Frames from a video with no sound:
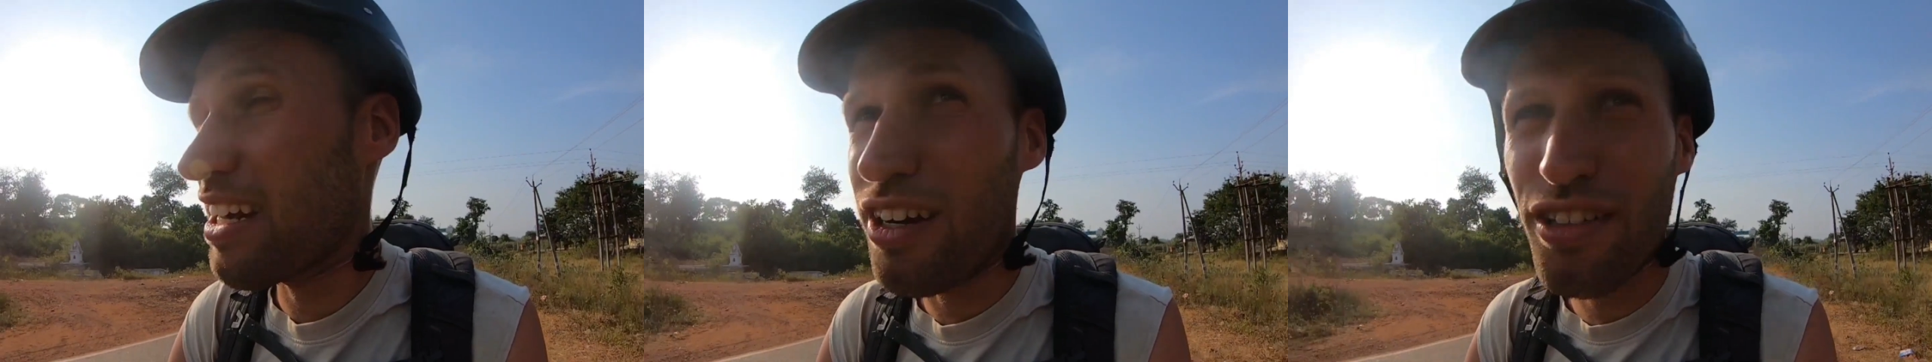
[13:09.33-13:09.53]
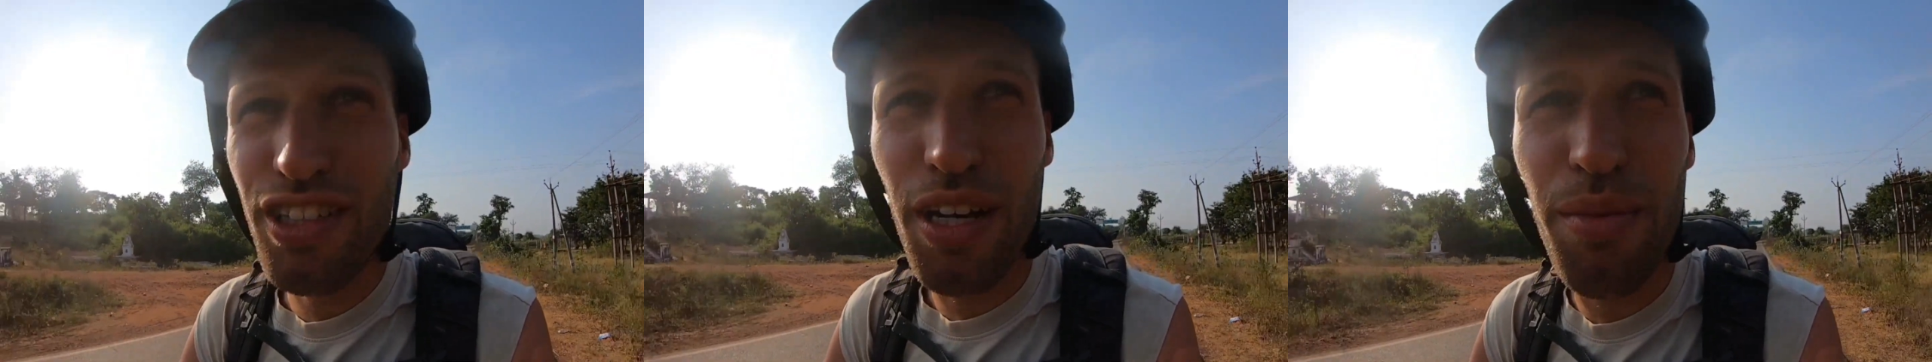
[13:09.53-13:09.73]

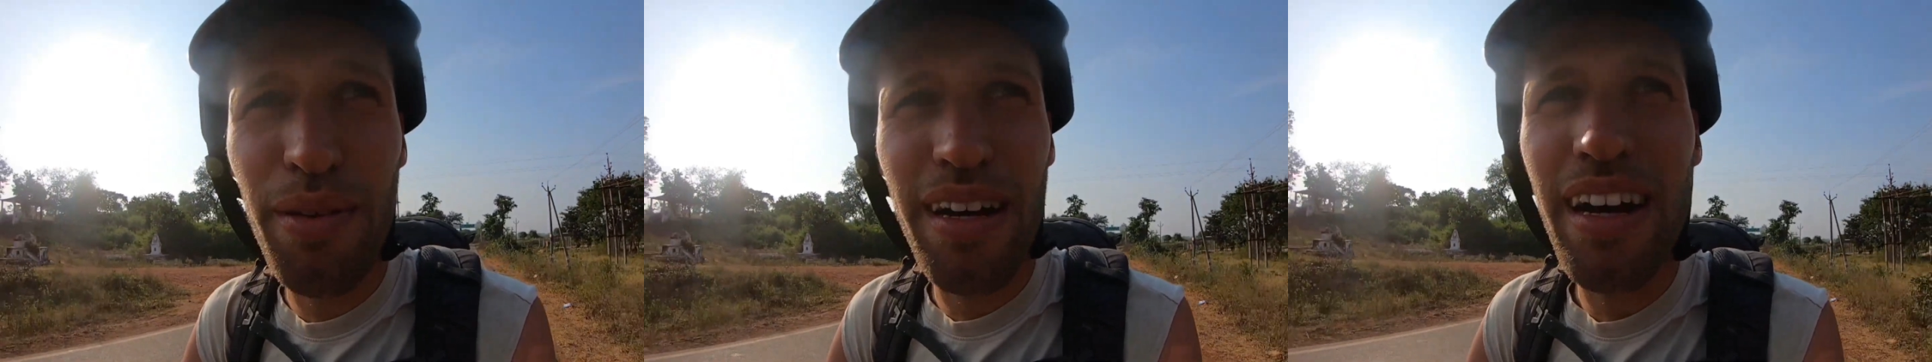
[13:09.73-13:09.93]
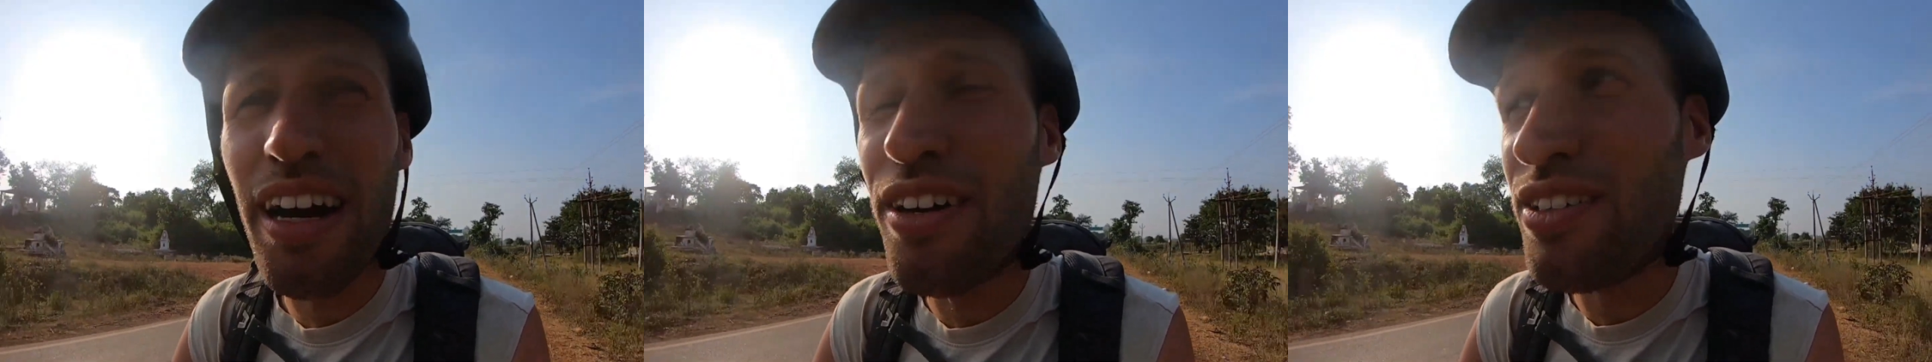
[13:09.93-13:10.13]
go
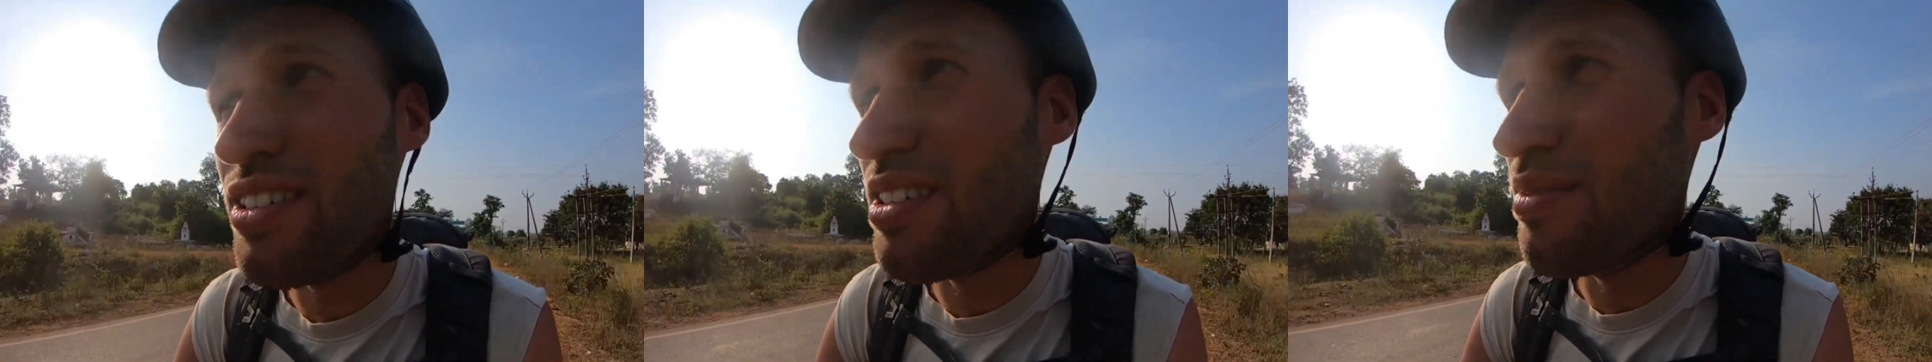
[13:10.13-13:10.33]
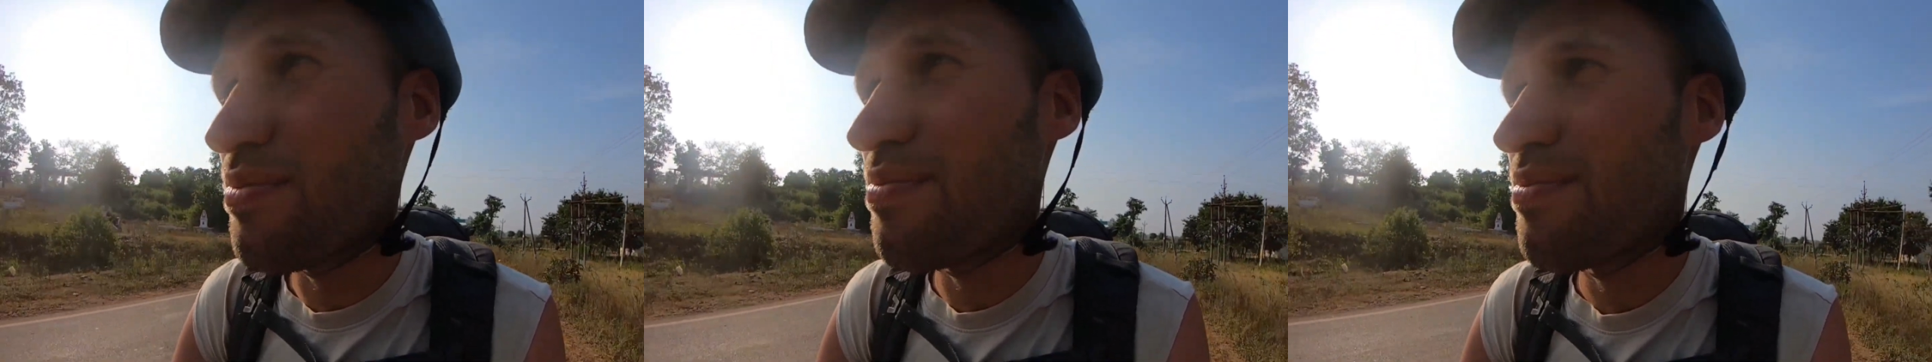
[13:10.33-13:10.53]
somewhere else.